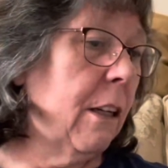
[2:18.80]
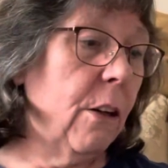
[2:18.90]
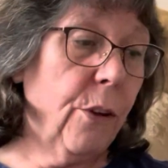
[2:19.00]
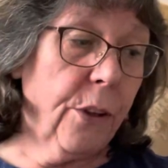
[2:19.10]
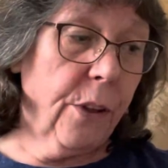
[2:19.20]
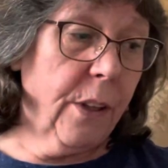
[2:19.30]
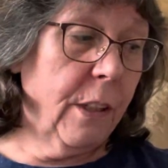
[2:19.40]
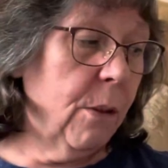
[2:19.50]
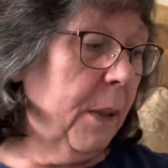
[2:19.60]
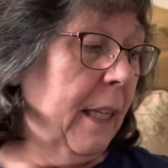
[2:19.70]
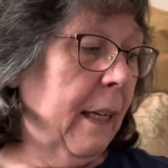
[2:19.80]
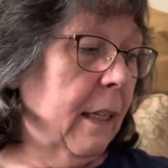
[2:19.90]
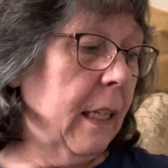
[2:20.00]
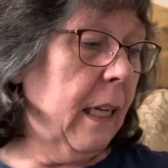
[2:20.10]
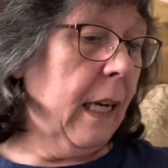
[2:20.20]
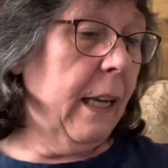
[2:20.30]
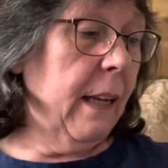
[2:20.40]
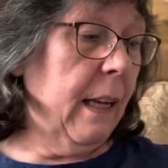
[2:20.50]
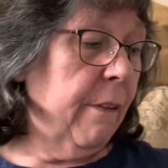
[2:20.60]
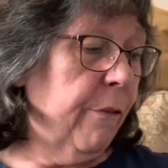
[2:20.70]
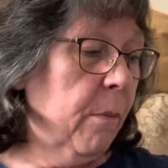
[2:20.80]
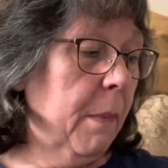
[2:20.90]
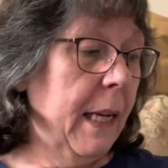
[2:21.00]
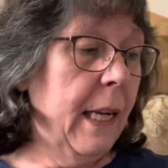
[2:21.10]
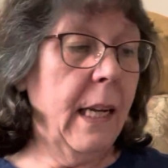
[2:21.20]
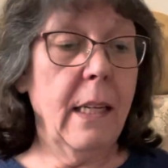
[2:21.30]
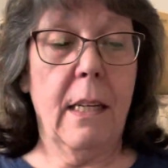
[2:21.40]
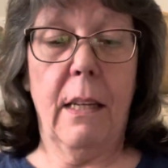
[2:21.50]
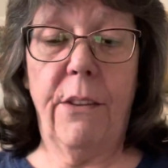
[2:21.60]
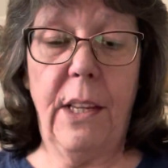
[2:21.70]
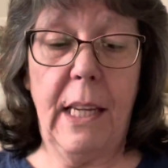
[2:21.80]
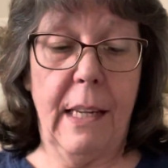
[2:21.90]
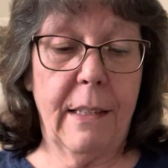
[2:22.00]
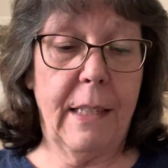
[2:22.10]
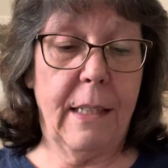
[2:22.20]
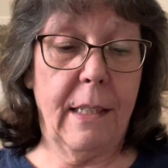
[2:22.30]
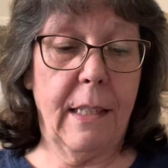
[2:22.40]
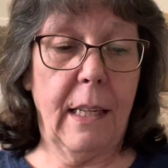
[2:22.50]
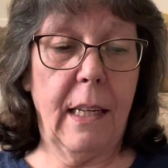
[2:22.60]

than doing that, I have made this.